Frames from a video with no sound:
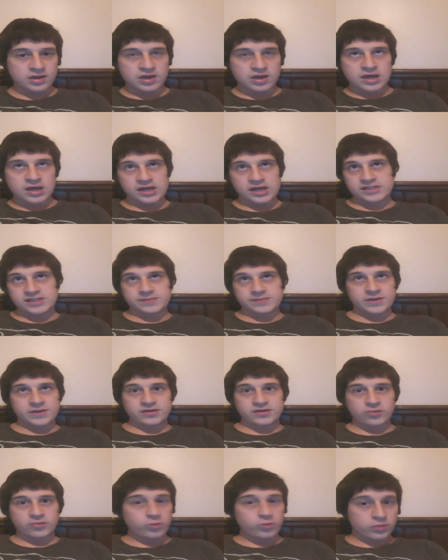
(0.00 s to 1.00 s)
I'd
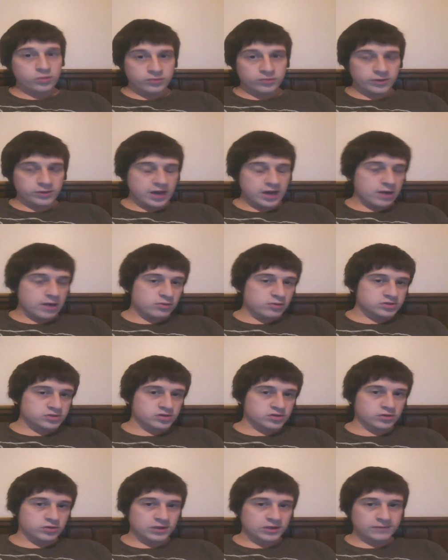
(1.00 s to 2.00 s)
spend two or three hours
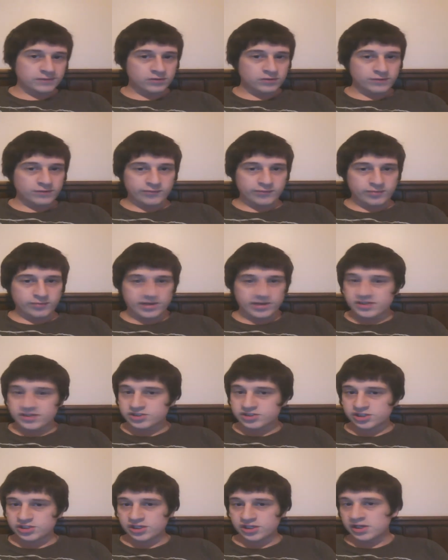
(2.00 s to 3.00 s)
looking for
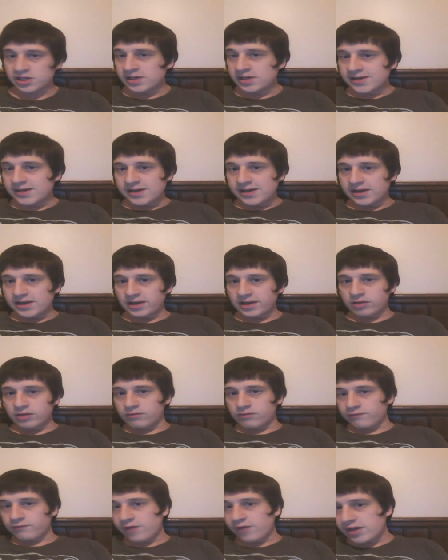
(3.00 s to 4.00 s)
information, and I
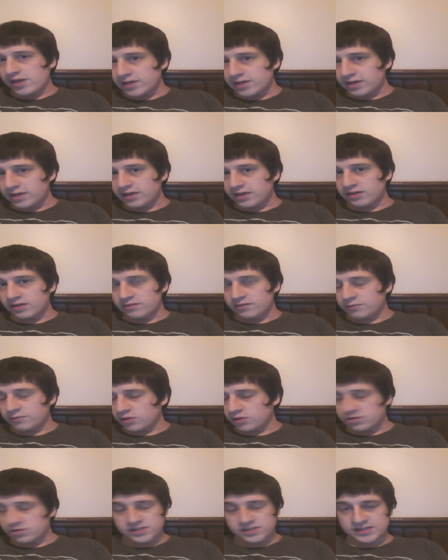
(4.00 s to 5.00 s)
couldn't find any
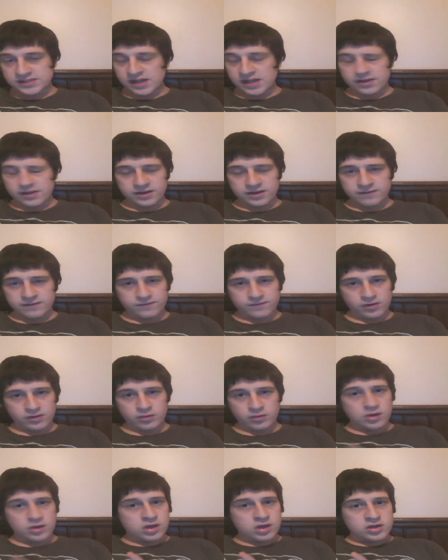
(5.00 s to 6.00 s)
solid
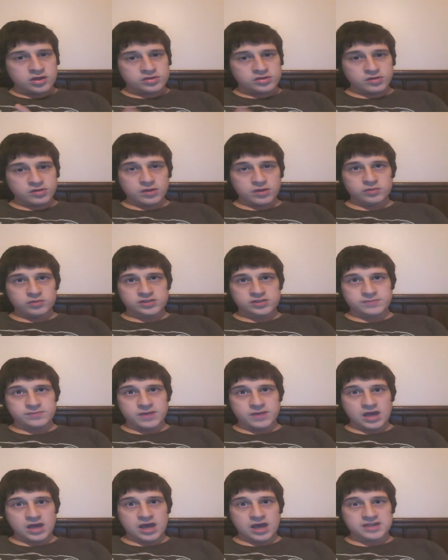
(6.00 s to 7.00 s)
info. So I would
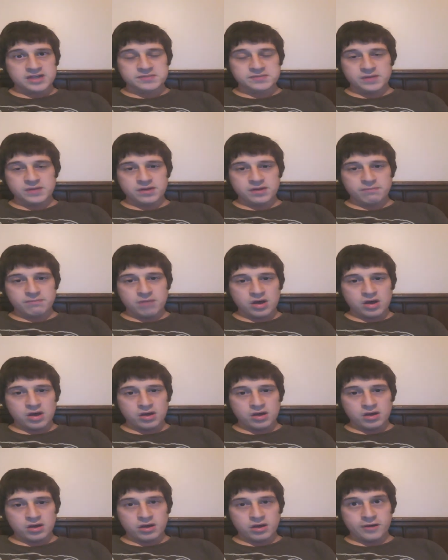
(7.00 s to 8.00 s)
spend I spent a
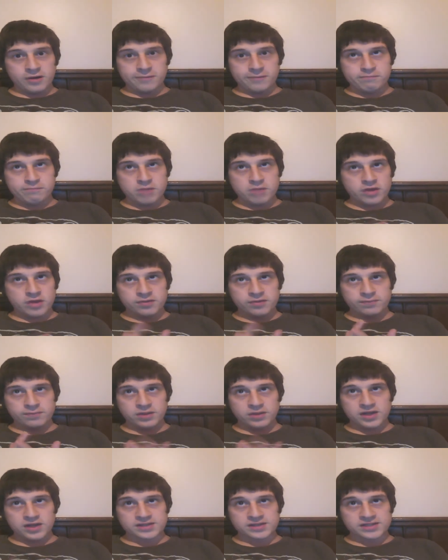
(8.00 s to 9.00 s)
month a month
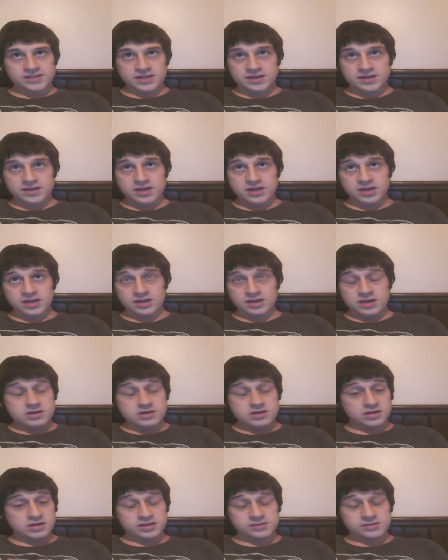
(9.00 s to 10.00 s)
plus I think
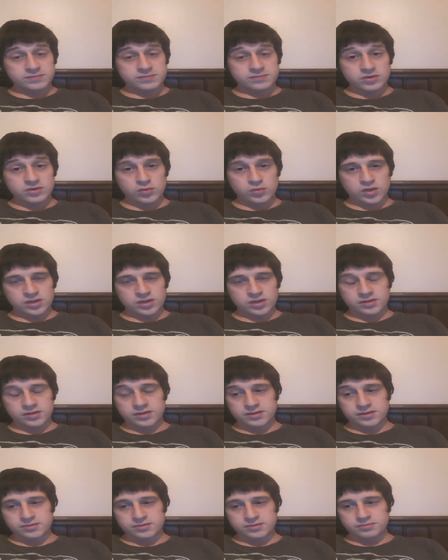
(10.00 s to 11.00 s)
it's been a
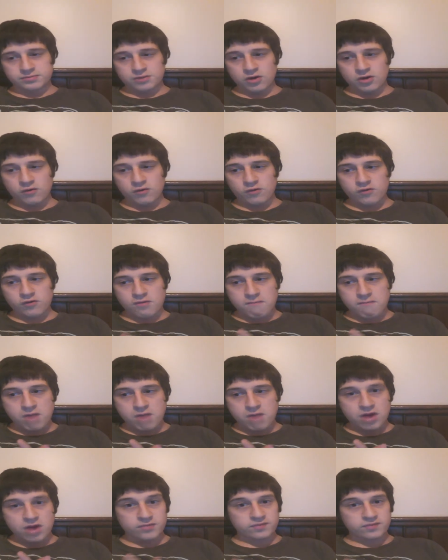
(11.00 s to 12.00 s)
while uh, over a
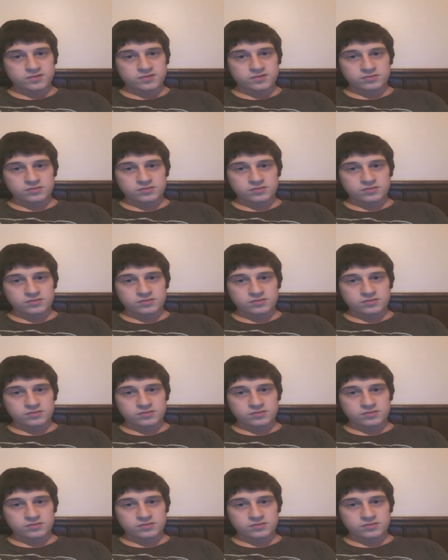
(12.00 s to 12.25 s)
month